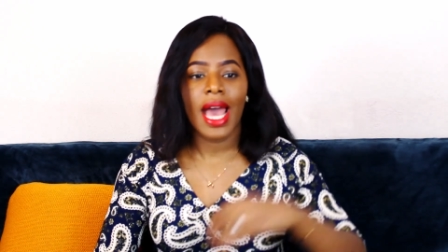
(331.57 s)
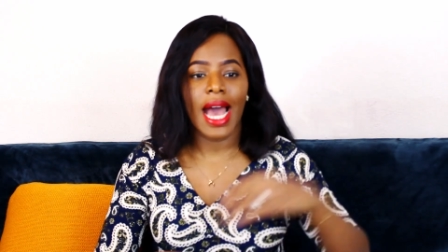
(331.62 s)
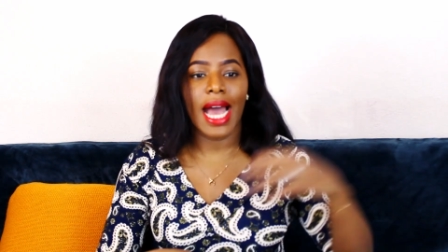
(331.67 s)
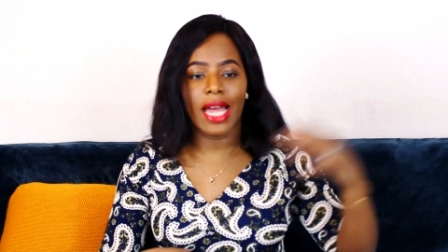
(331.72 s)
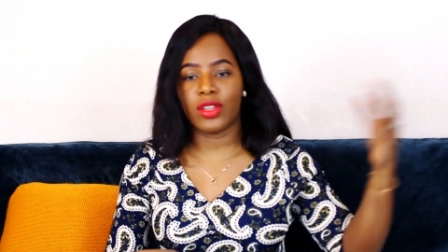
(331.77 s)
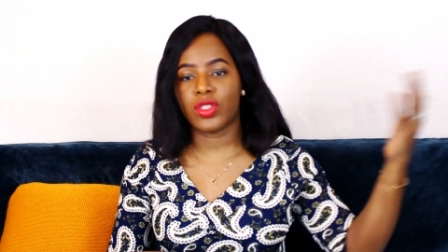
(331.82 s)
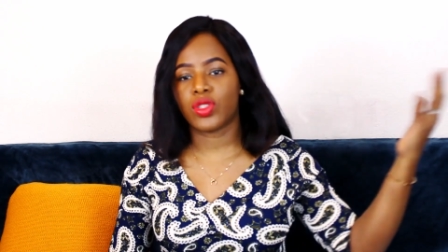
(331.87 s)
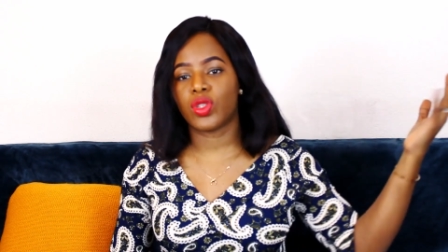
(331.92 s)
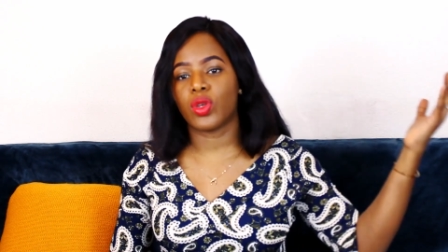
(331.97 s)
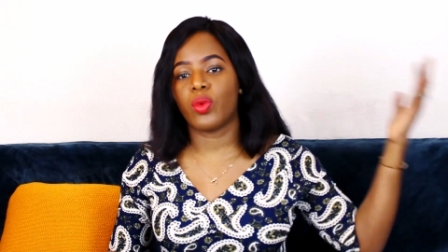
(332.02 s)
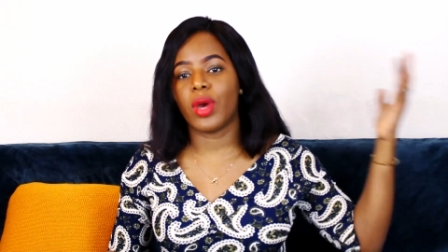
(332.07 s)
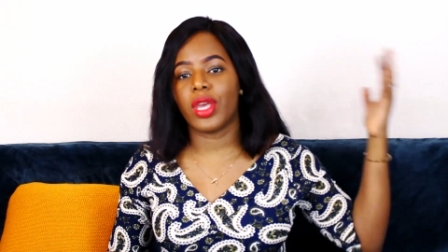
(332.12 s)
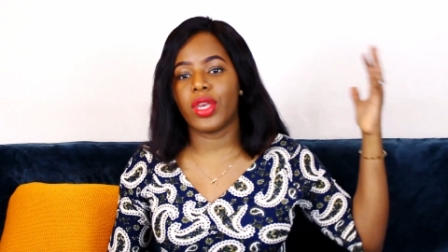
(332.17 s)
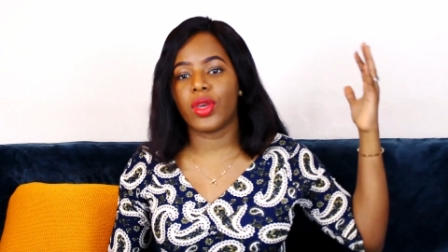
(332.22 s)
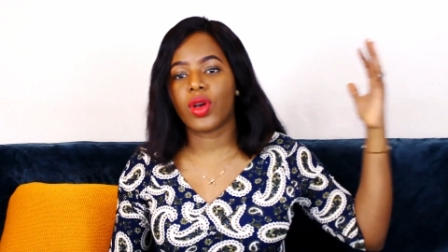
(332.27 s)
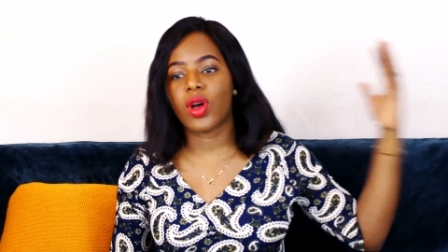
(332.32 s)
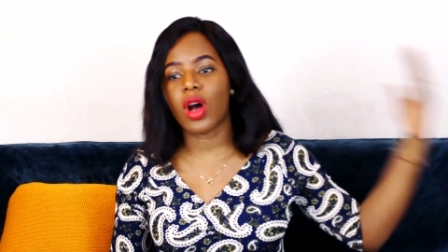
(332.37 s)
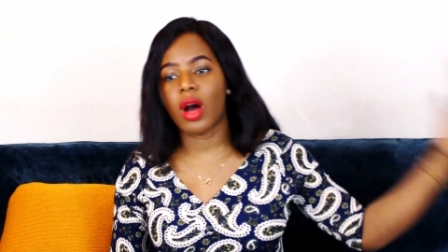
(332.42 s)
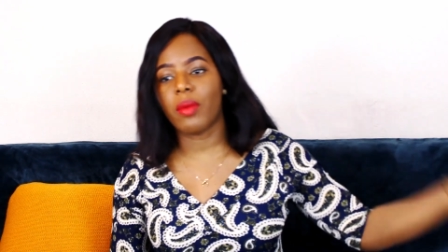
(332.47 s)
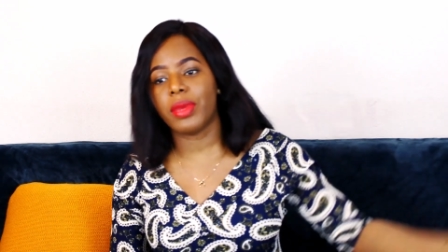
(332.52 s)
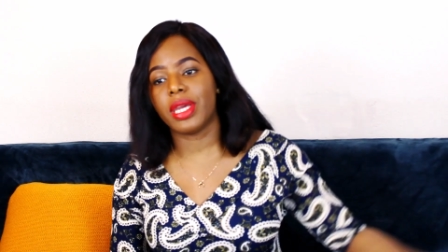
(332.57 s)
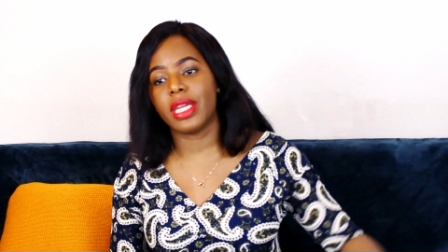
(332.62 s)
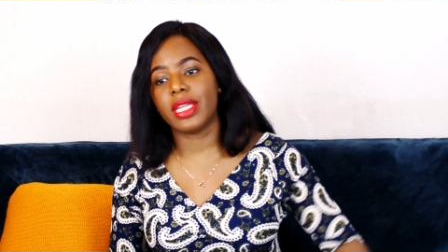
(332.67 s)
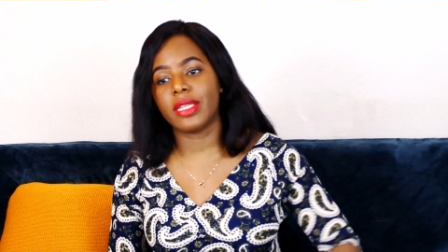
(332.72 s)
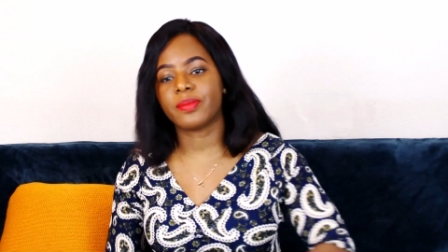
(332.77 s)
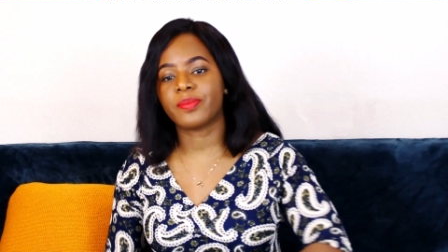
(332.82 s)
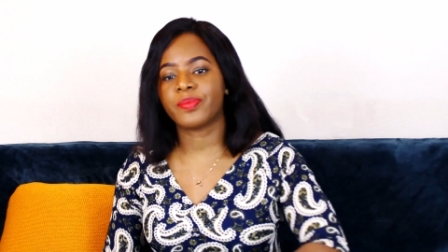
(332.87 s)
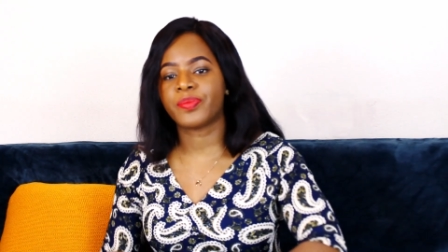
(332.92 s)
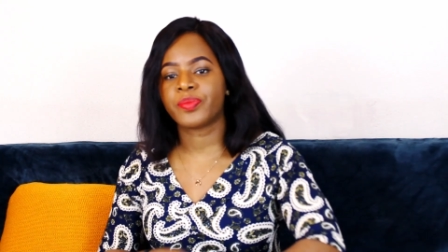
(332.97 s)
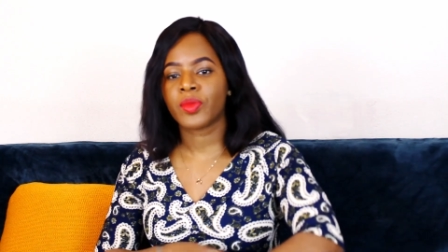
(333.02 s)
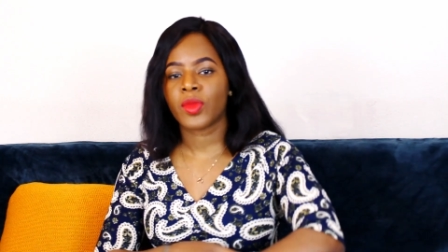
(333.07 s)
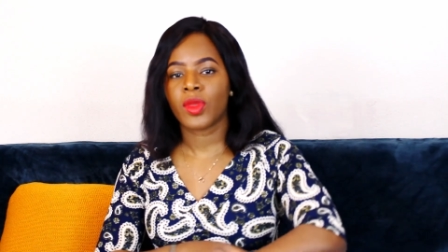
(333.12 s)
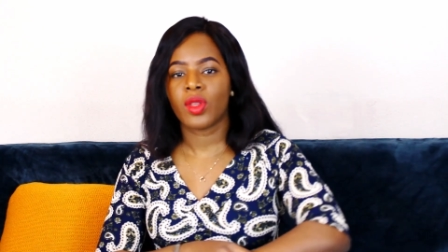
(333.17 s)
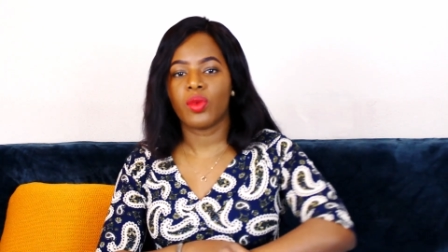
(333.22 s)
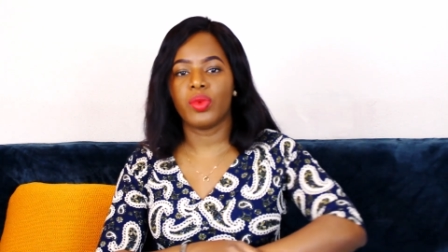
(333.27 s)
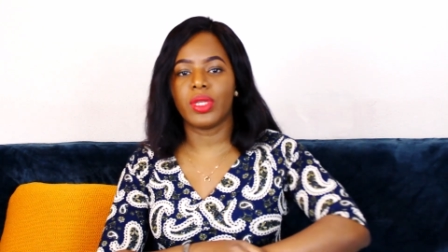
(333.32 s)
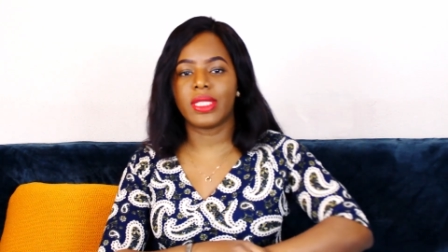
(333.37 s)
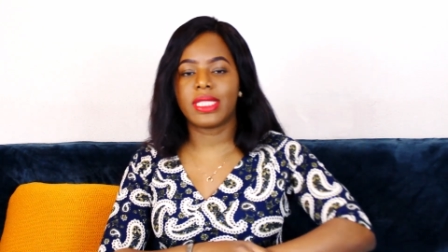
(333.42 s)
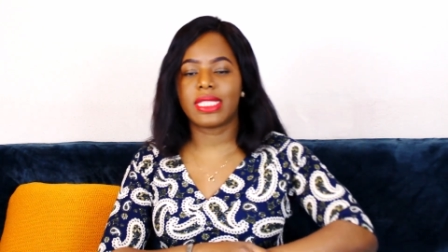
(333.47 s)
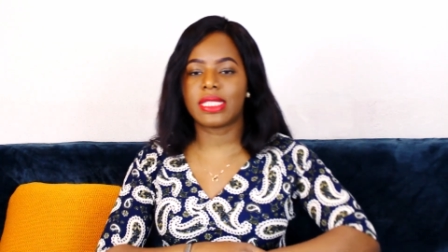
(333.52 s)
and so when you come in
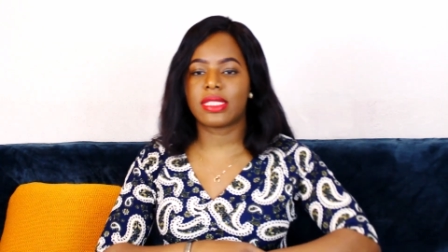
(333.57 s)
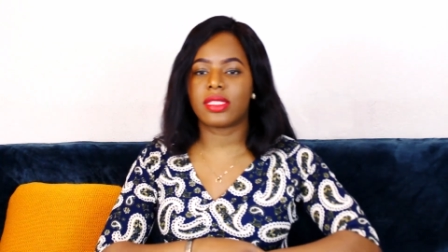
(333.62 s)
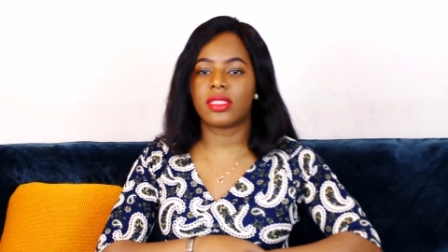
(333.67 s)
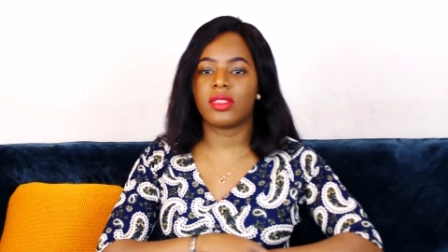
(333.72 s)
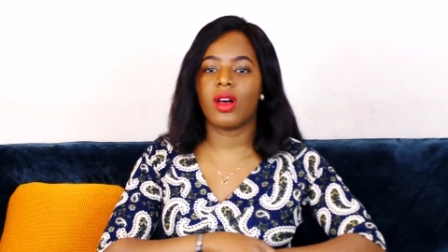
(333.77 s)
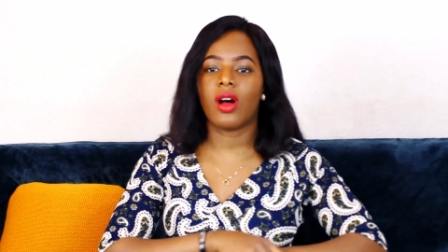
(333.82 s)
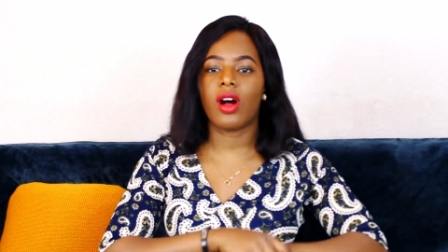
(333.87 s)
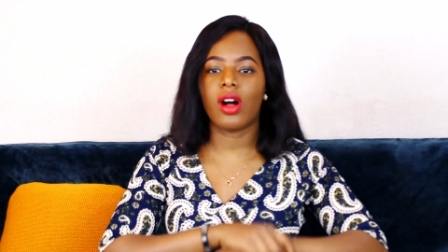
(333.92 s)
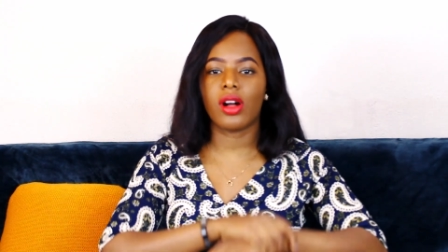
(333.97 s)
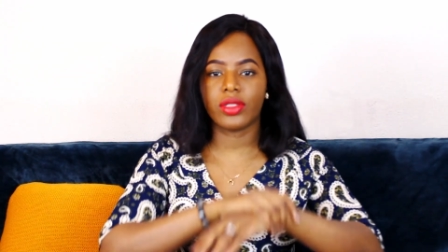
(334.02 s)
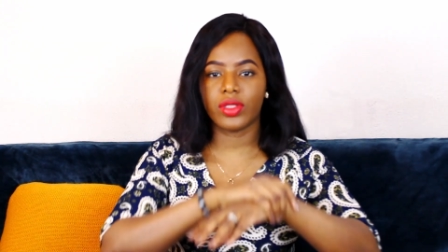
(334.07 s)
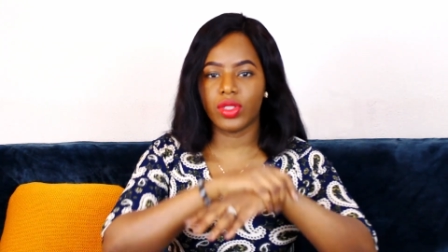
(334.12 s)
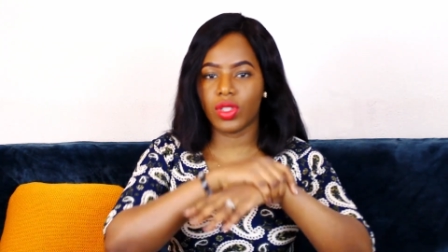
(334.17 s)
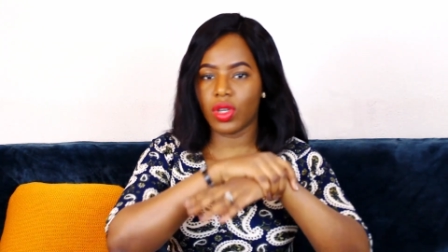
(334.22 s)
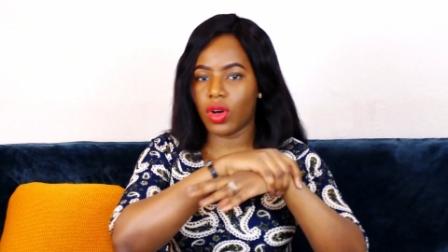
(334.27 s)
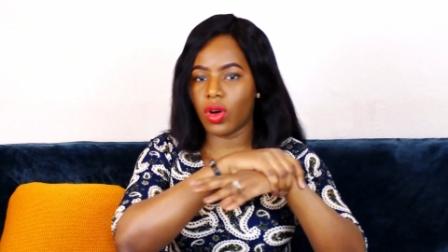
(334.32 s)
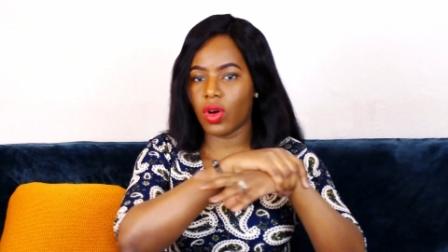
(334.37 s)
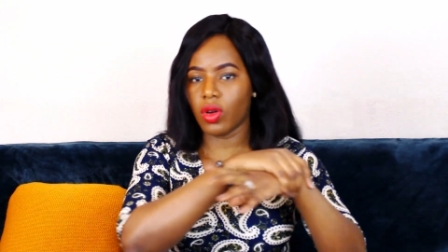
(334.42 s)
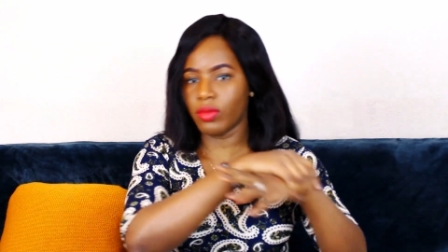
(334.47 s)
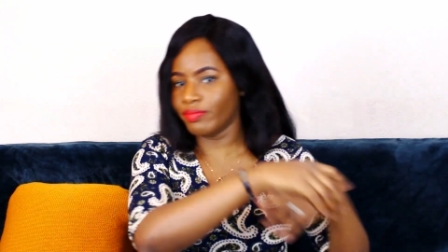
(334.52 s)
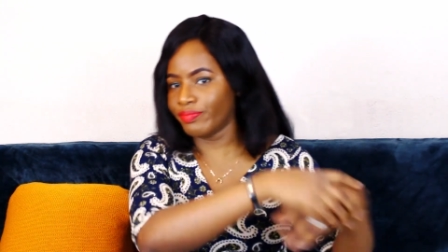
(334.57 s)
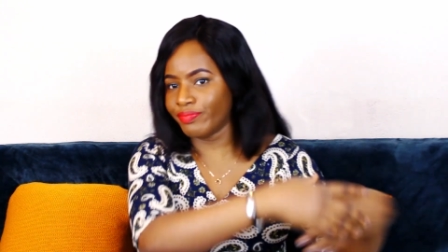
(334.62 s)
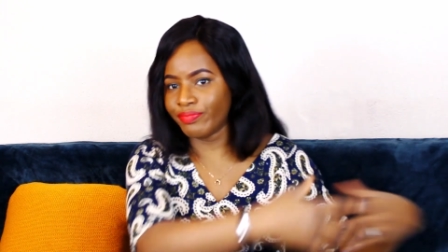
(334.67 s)
with all your